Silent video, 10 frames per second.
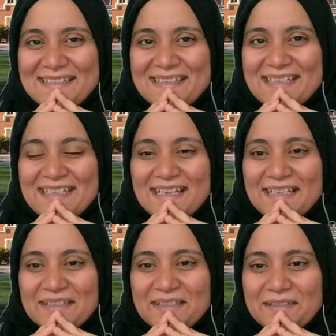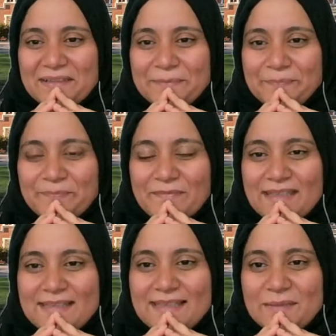Any other
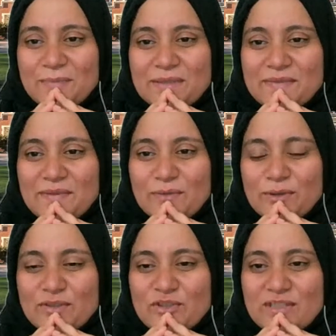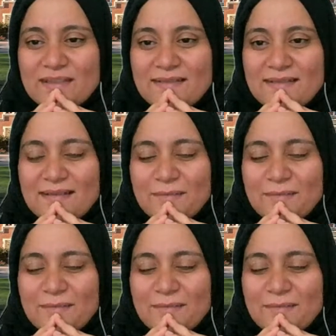examples we want to share?